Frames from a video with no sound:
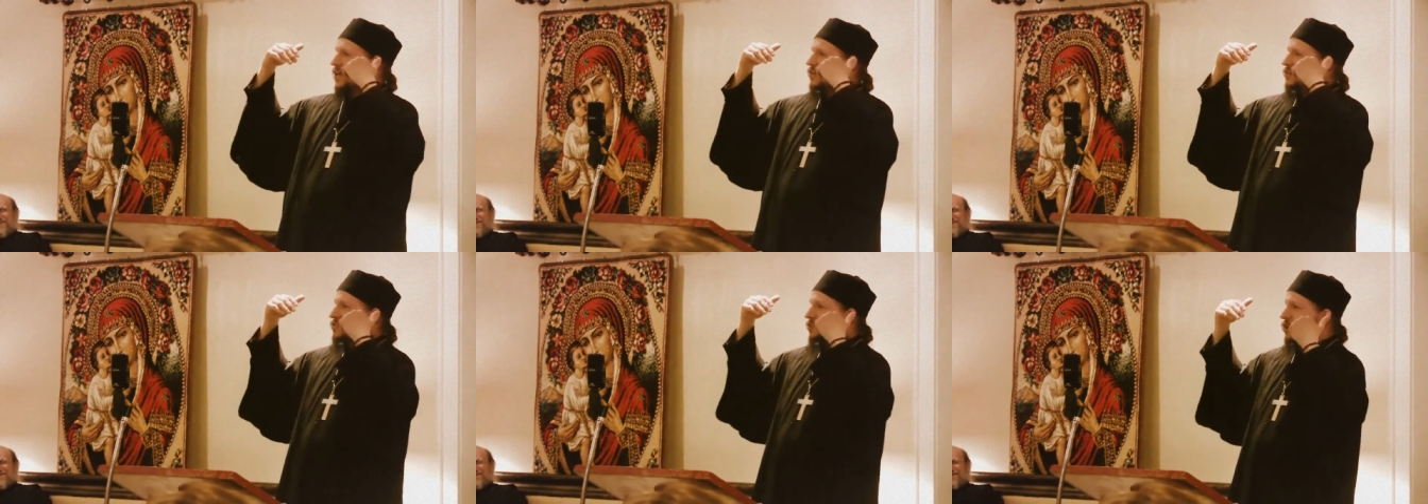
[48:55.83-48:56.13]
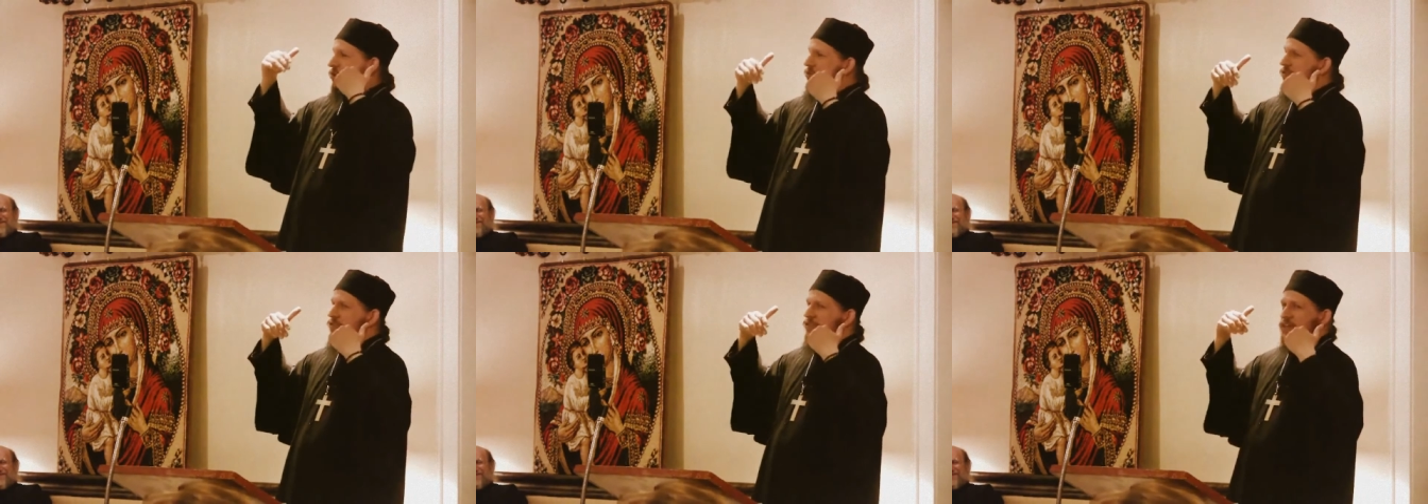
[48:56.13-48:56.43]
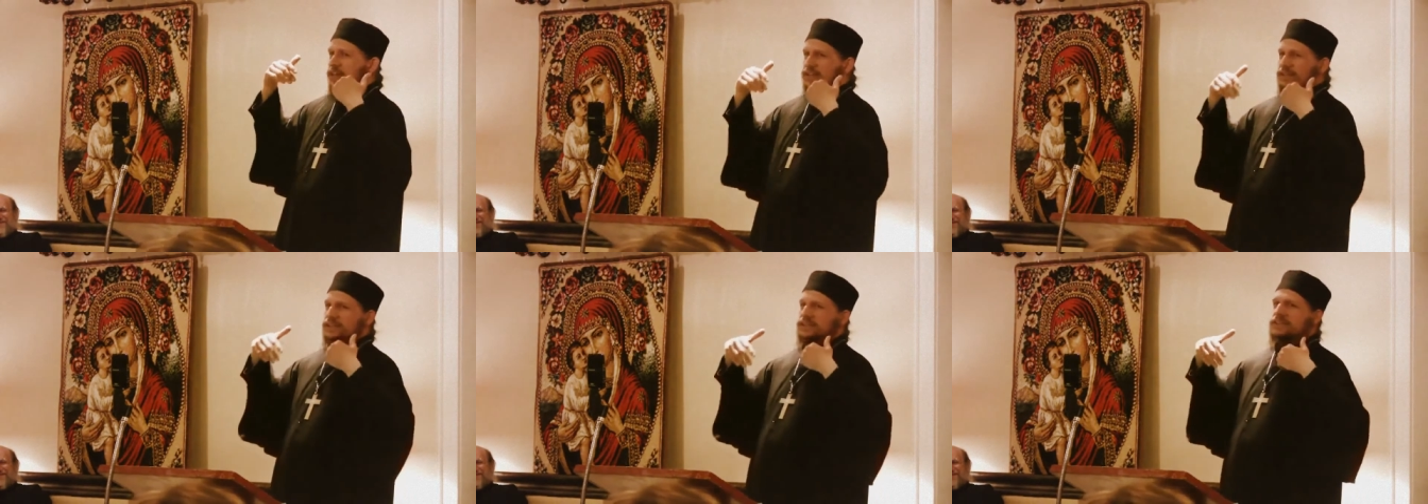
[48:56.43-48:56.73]
don't
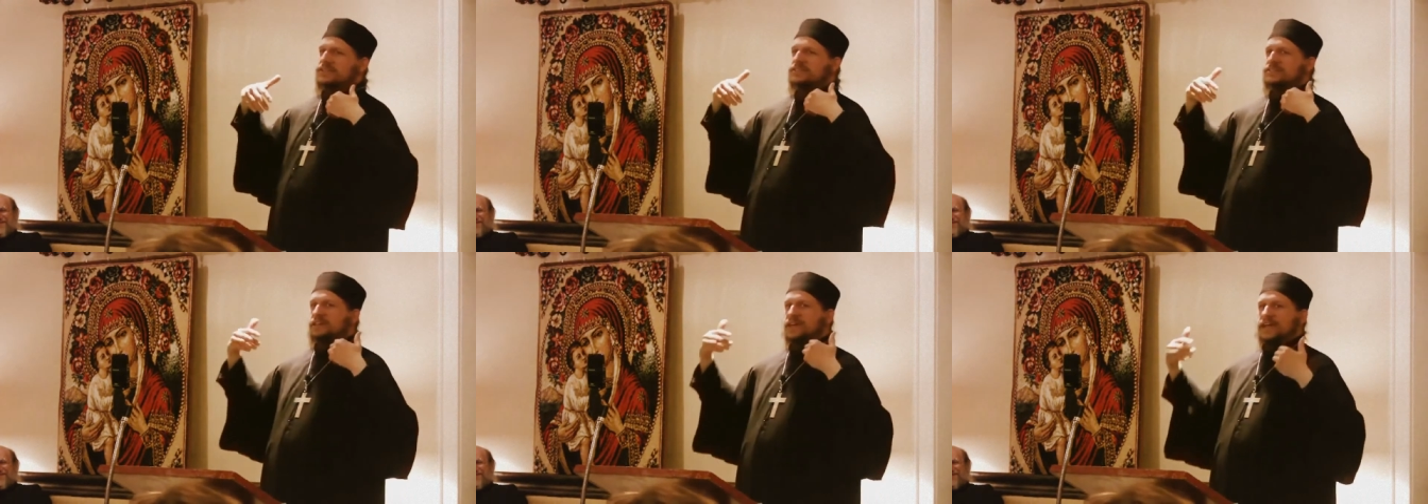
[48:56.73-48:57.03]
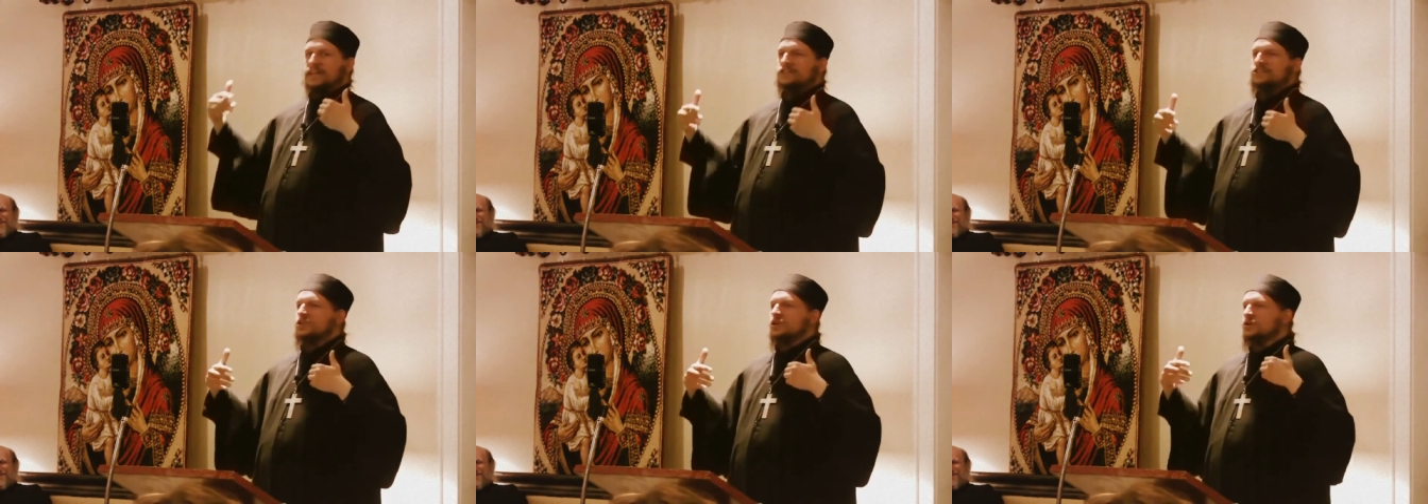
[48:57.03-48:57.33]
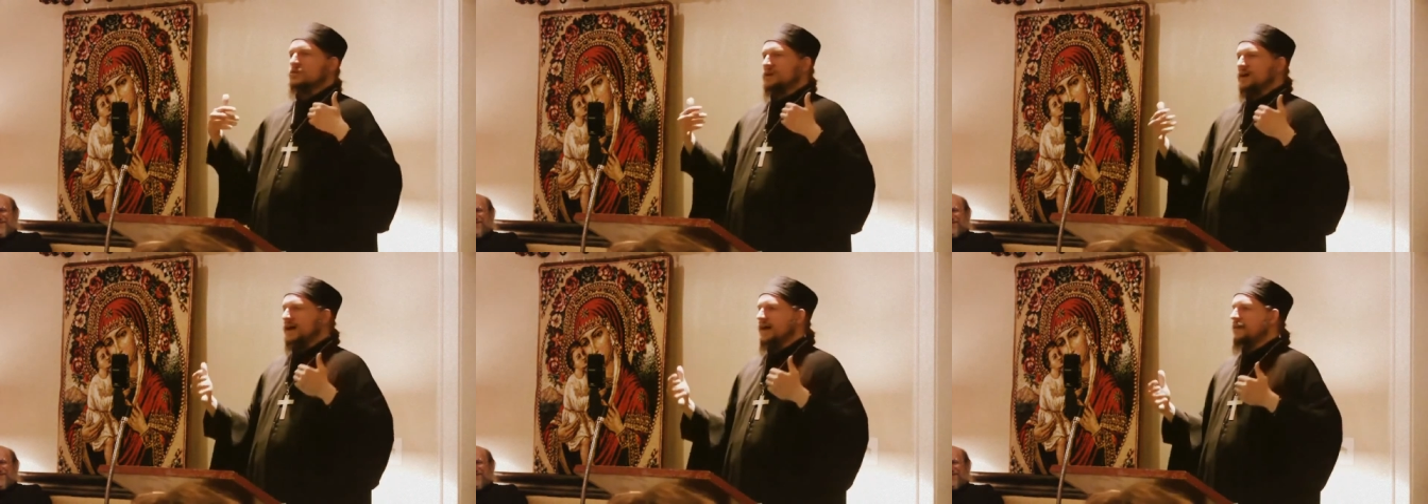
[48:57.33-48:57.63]
think that the saints
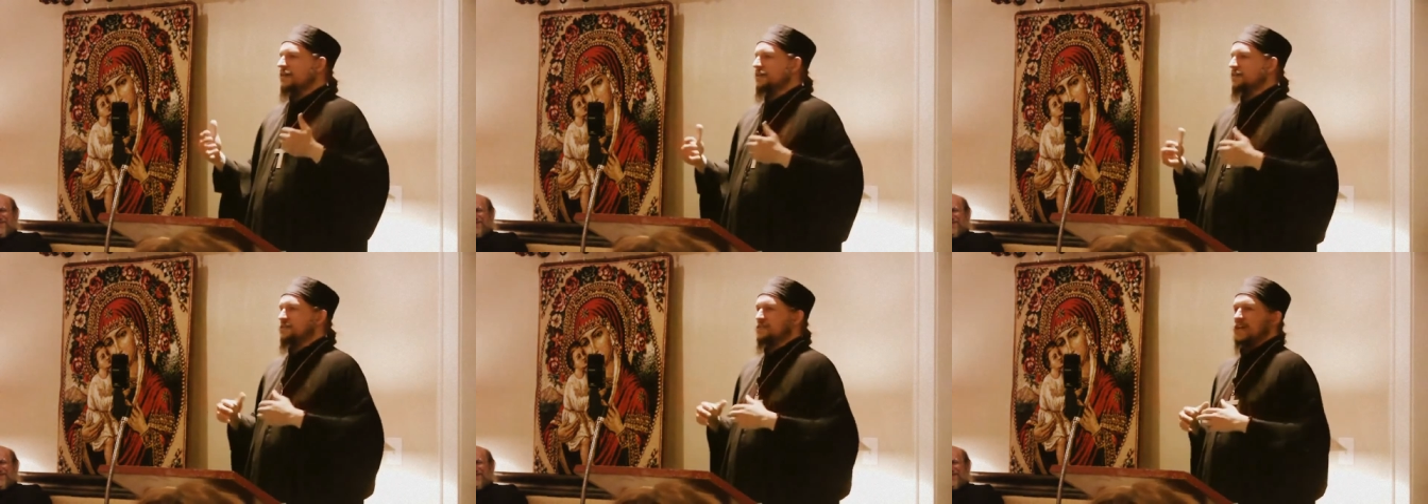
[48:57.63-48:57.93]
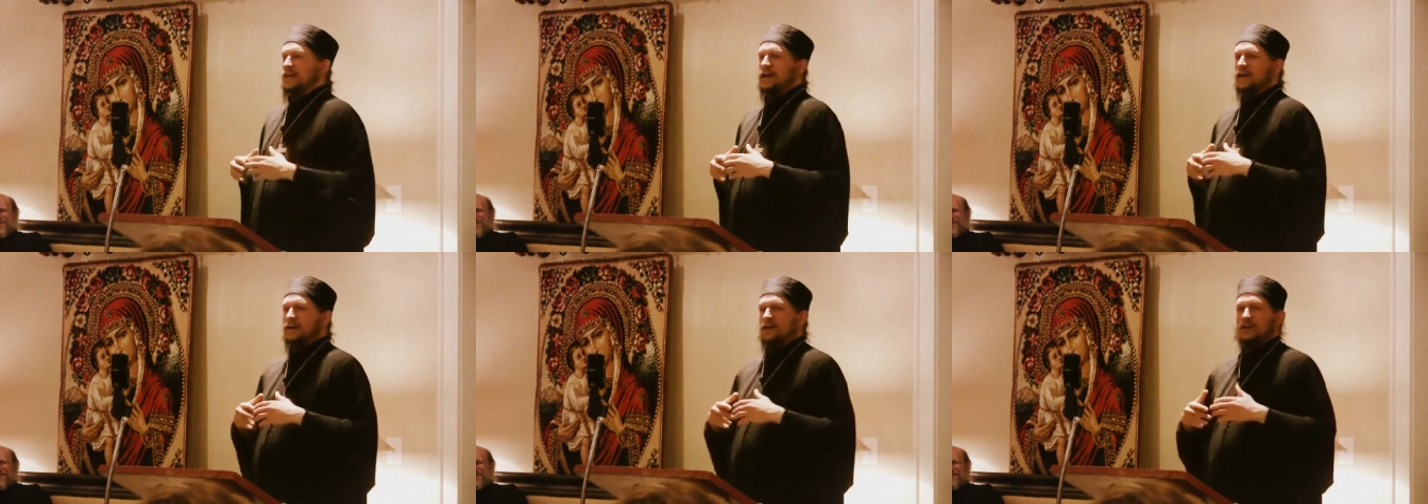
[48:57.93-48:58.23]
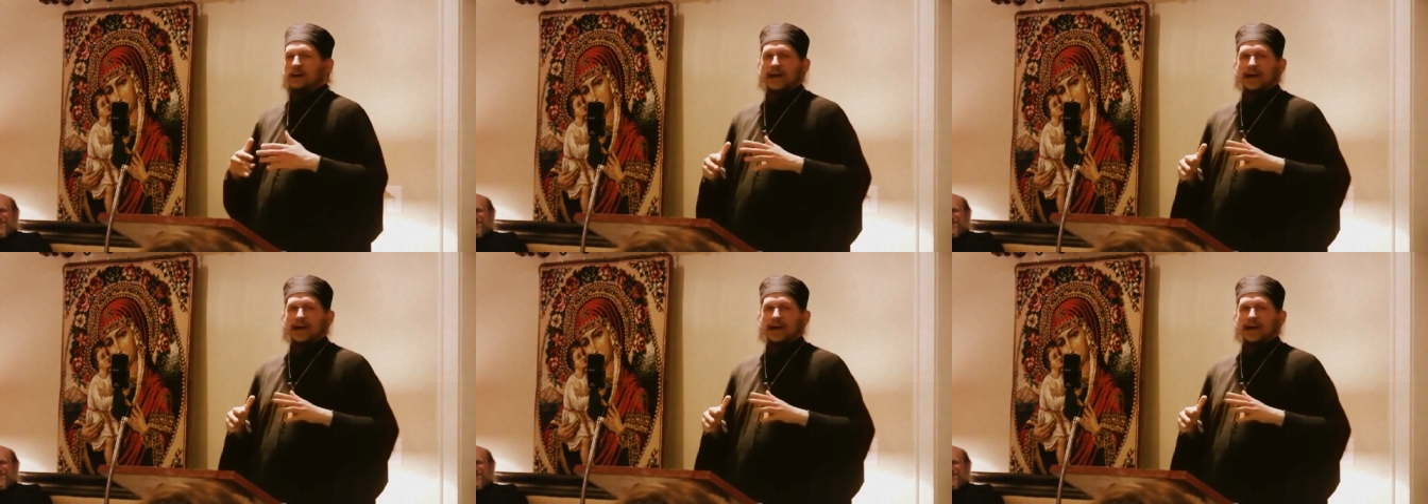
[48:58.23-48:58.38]
go around and say, you know,